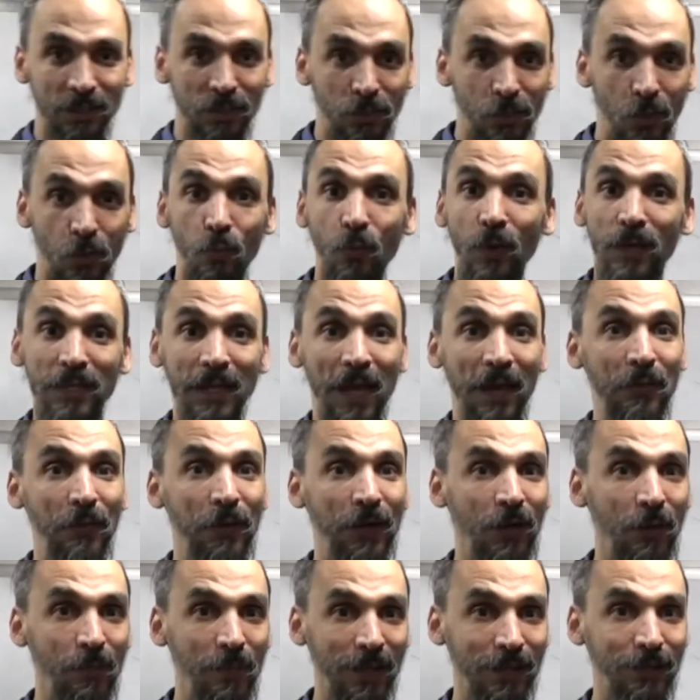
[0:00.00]
So what I
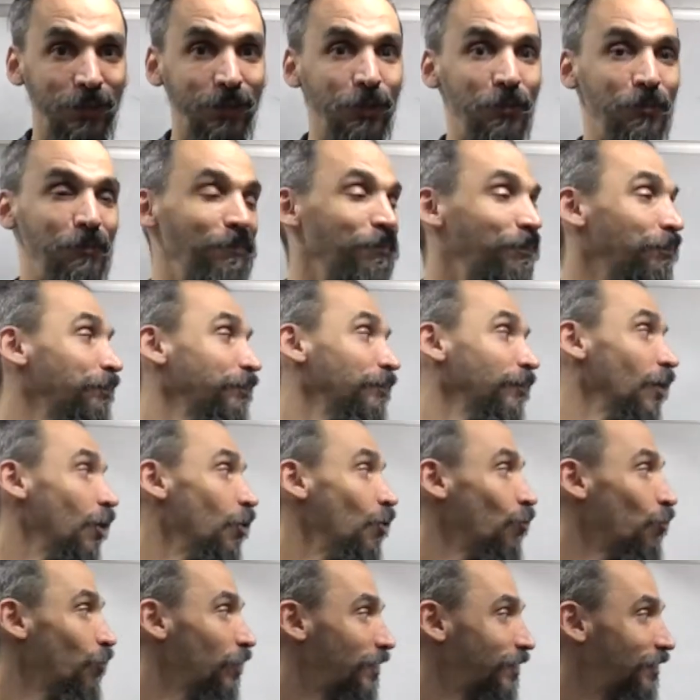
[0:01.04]
recommend you
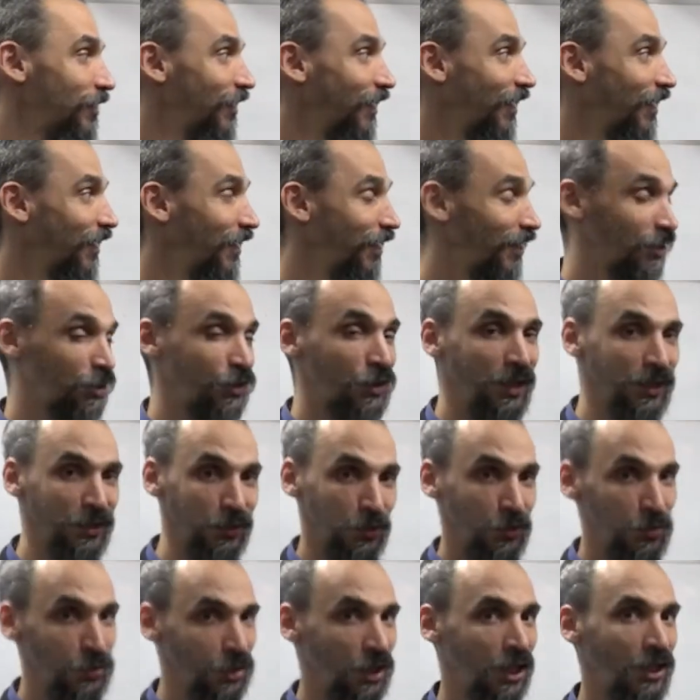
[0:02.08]
always is trying
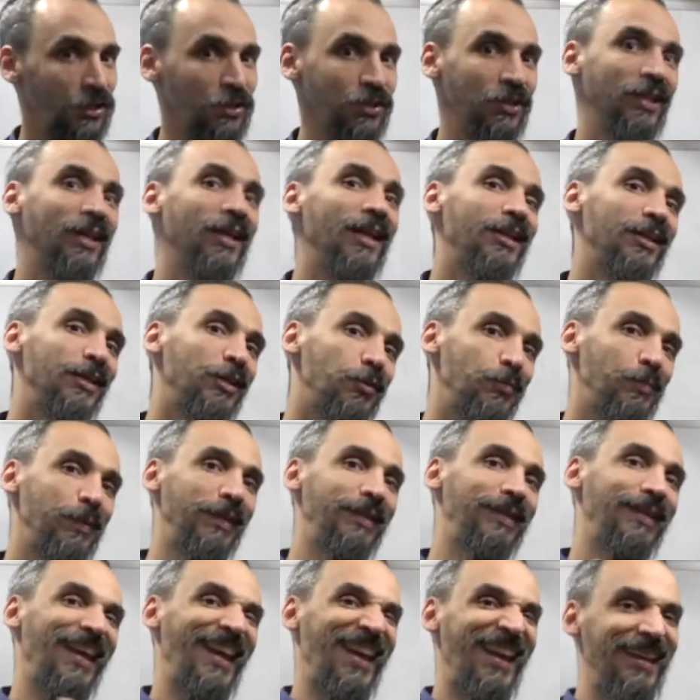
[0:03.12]
to charge a little
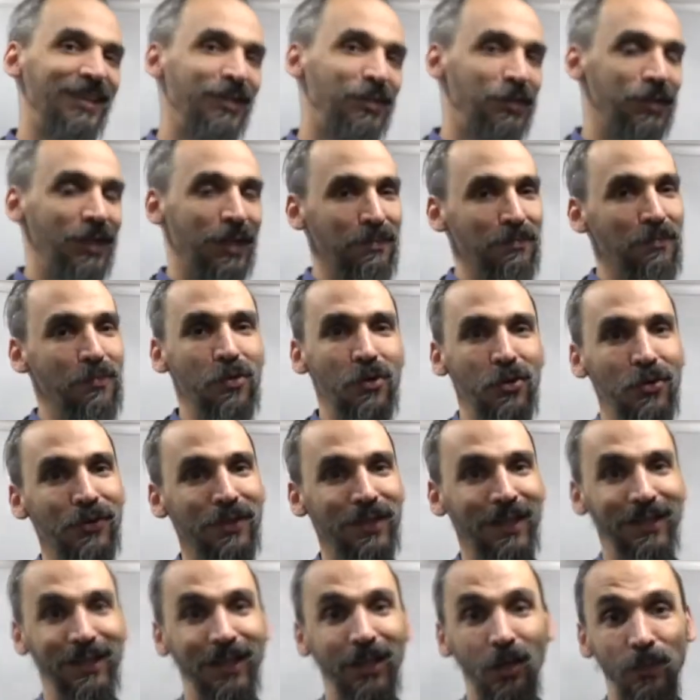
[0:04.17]
bit extra, more
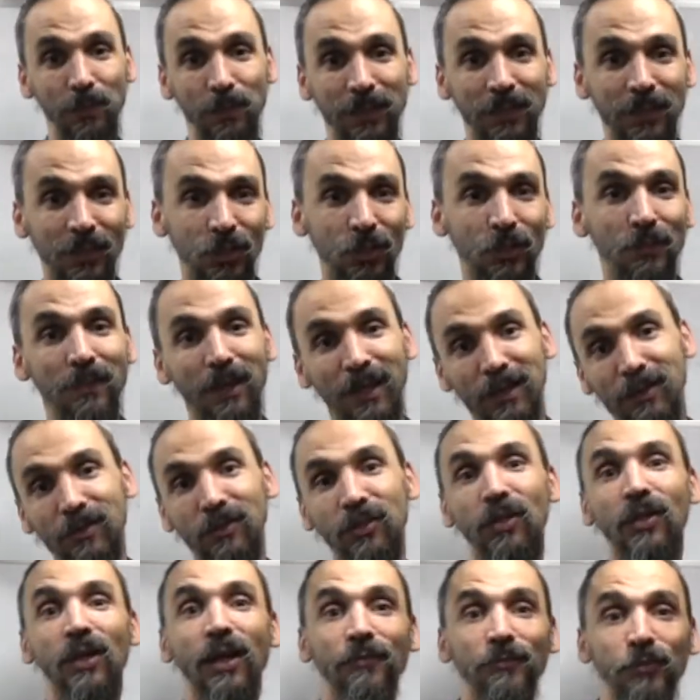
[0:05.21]
than the competition, but
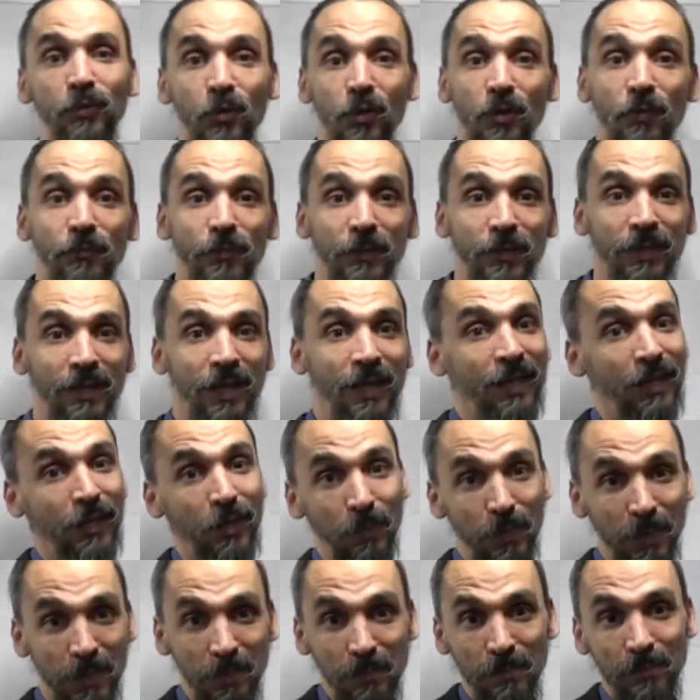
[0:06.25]
you have to offer a
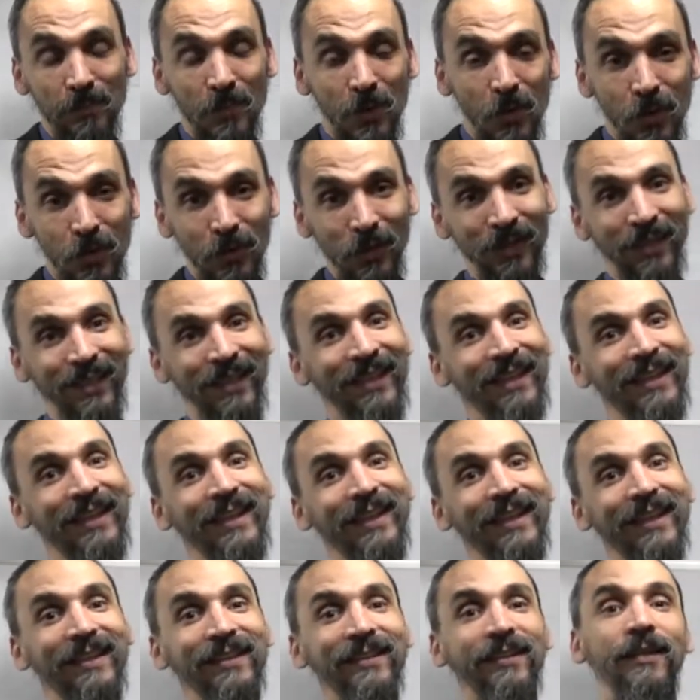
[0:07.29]
little bit more
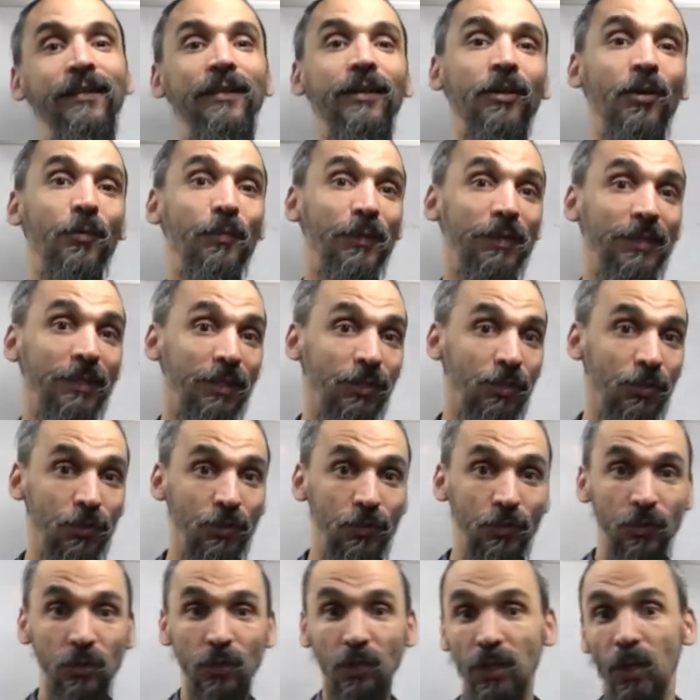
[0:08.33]
than the
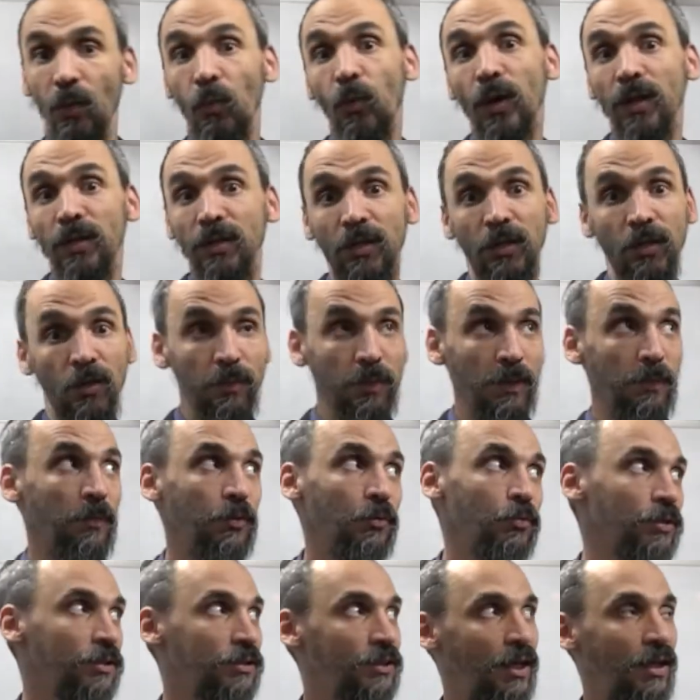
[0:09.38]
competition, so that way, you know,
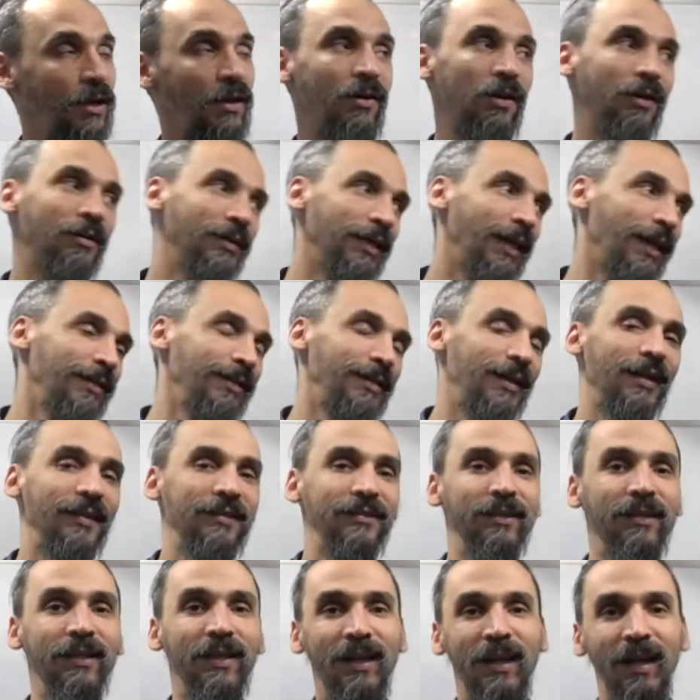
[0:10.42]
people will say, oh, okay,
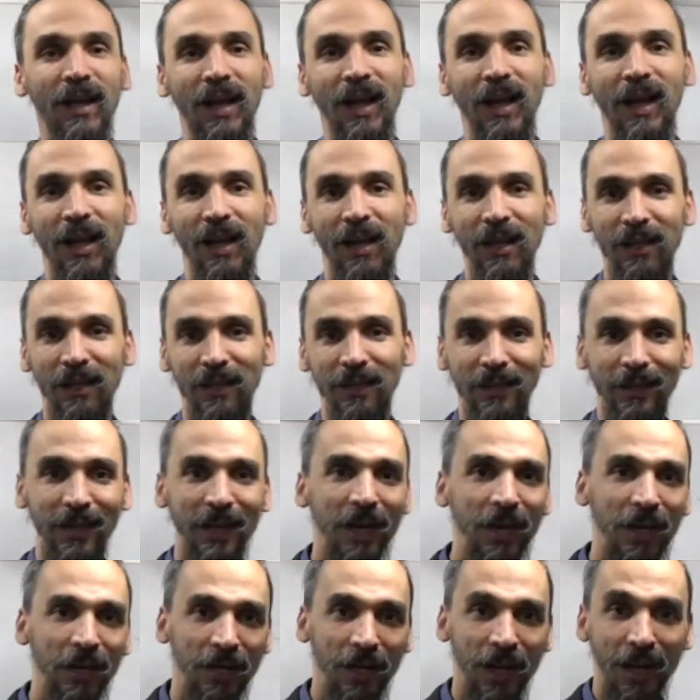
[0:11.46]
yes, I'll
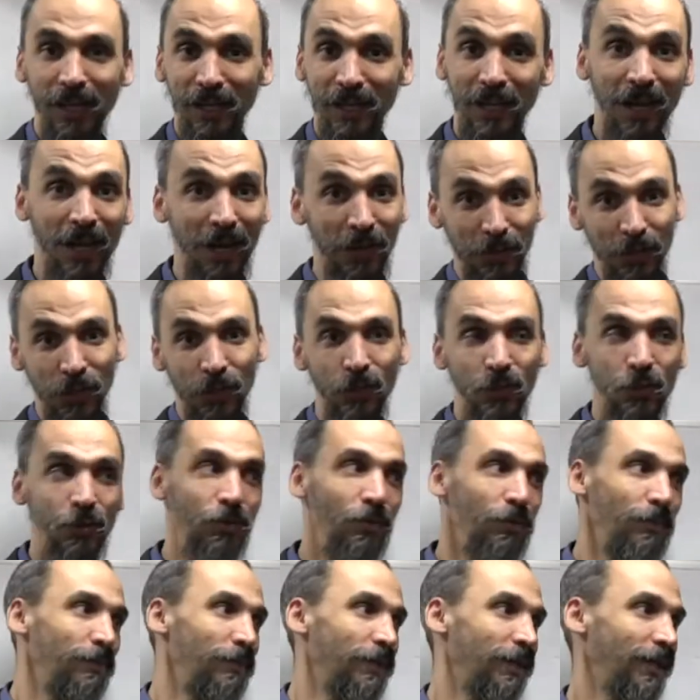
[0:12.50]
hire
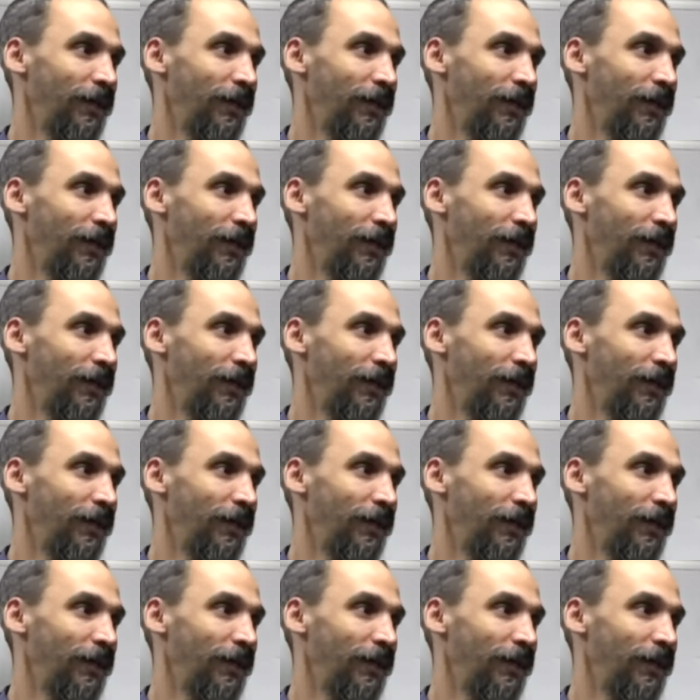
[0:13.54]
you,